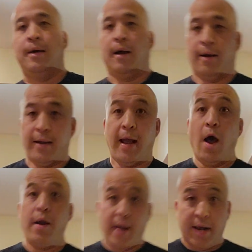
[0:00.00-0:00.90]
All right,
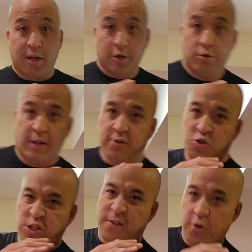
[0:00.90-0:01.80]
and you can do like
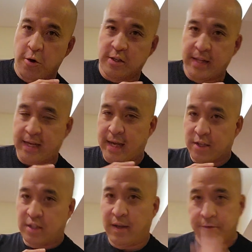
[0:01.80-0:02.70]
shovel hooks and that kind
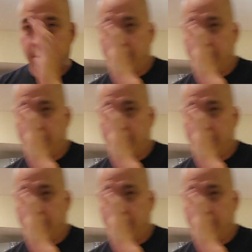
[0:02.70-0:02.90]
of stuff.